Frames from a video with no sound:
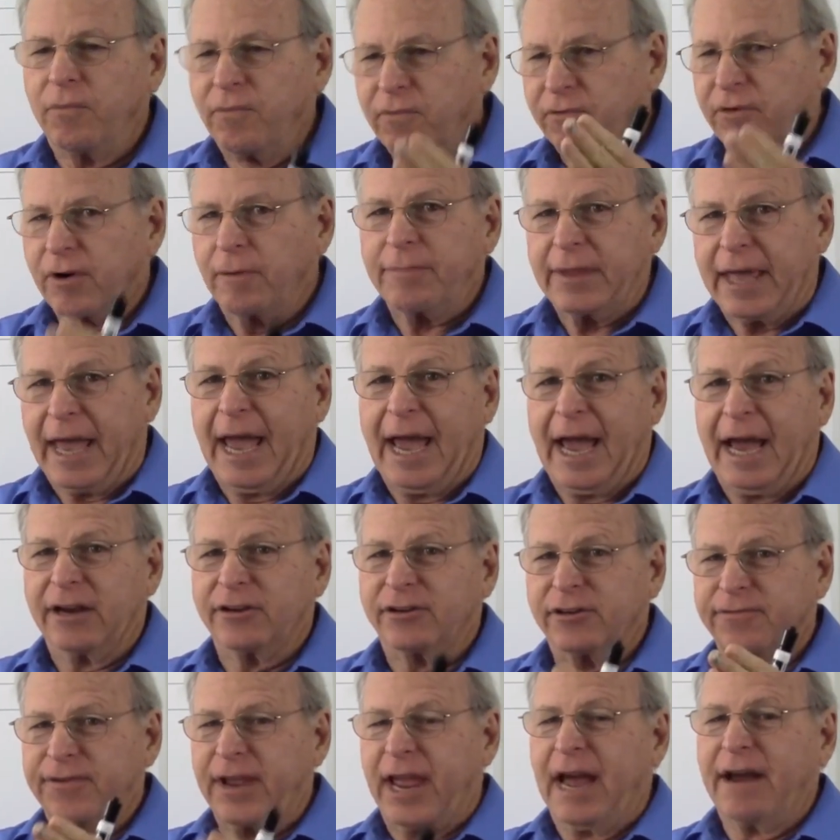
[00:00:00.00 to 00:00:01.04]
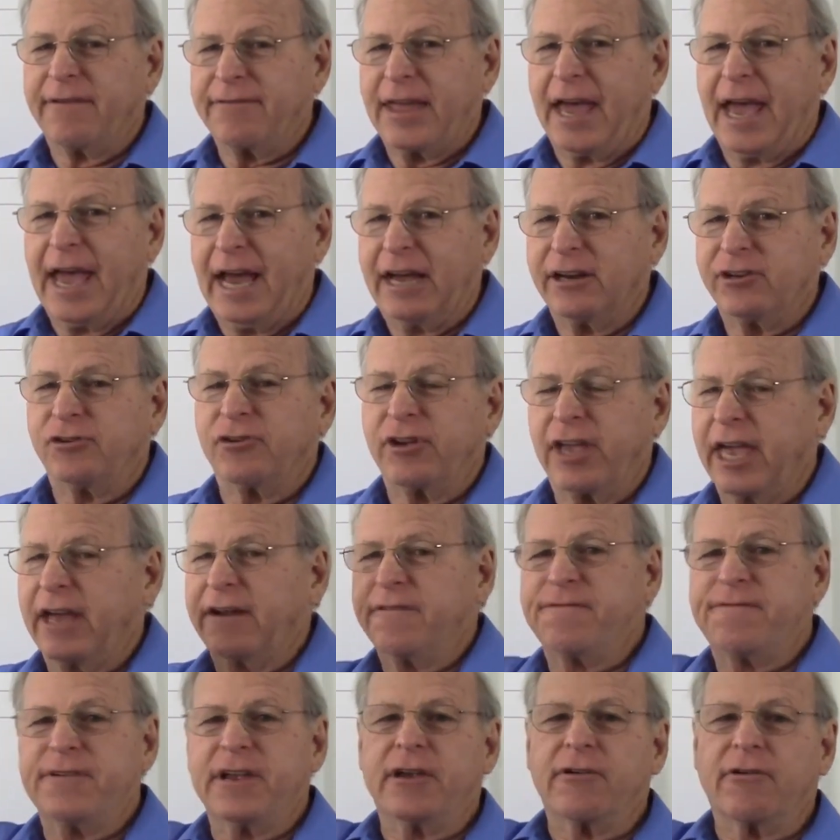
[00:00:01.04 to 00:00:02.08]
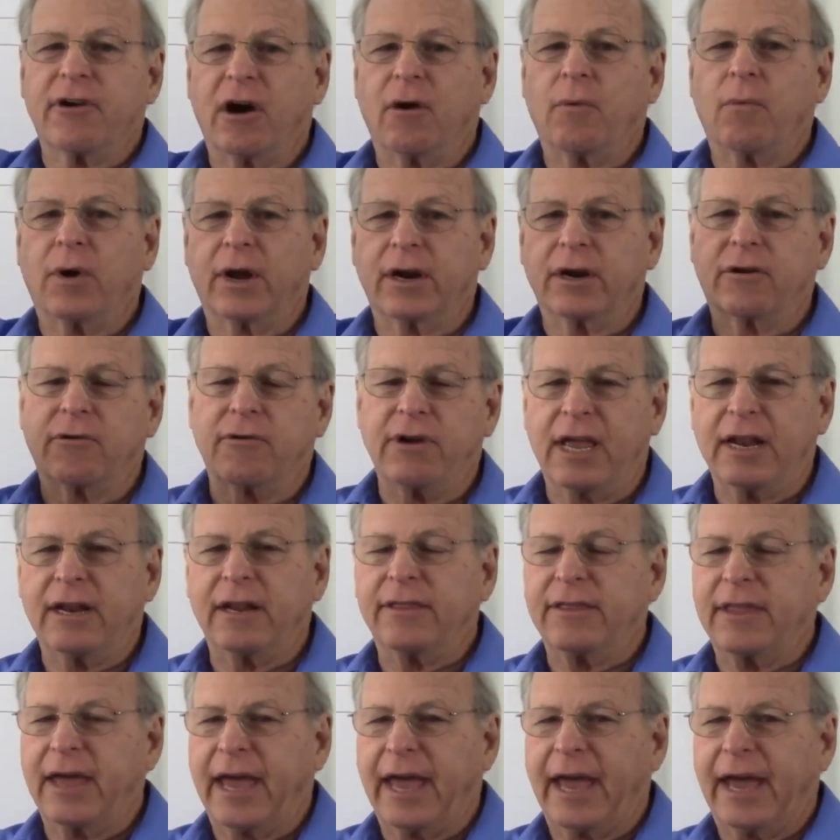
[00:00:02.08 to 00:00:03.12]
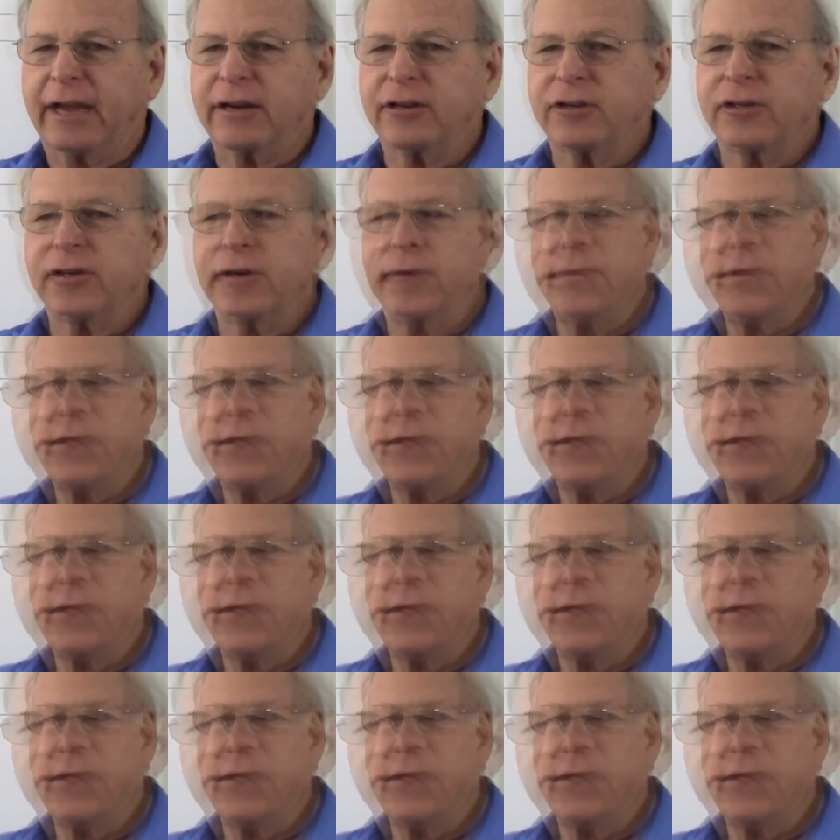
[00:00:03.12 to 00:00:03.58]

from the hash. If you have the hash, you can't figure out what created the hash.